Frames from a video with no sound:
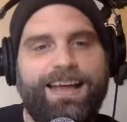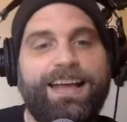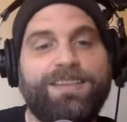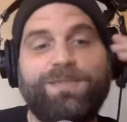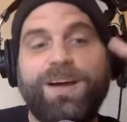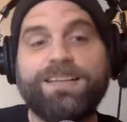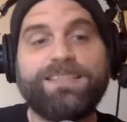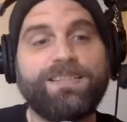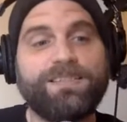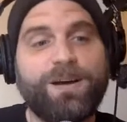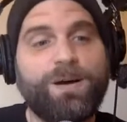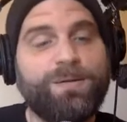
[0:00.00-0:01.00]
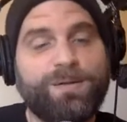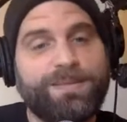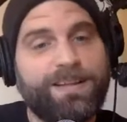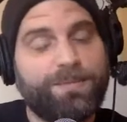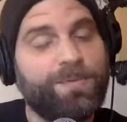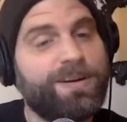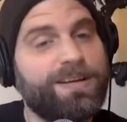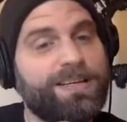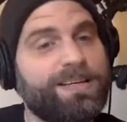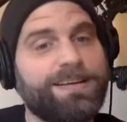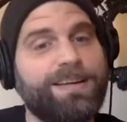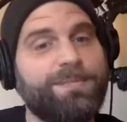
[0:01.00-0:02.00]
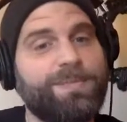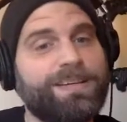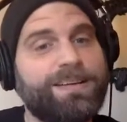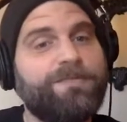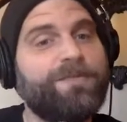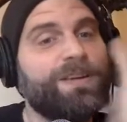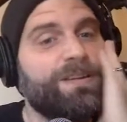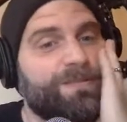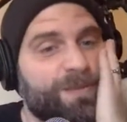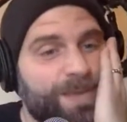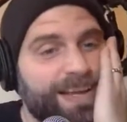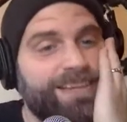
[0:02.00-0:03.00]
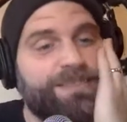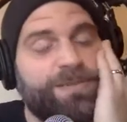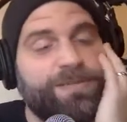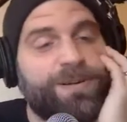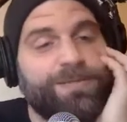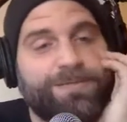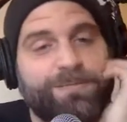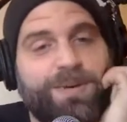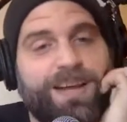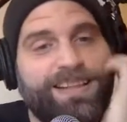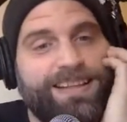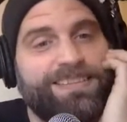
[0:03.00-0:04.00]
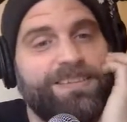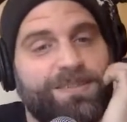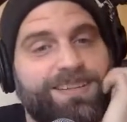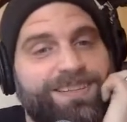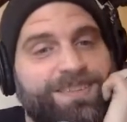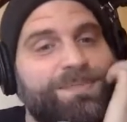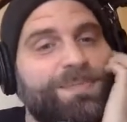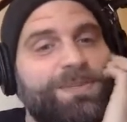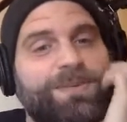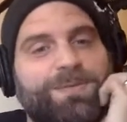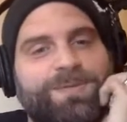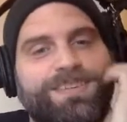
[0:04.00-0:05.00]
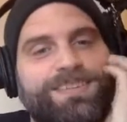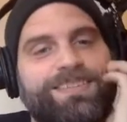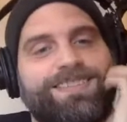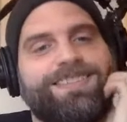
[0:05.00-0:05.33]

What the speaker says: vices go, though, that's pretty good. I mean, good for you for baking 3 loaves of bread. You could be doing worse.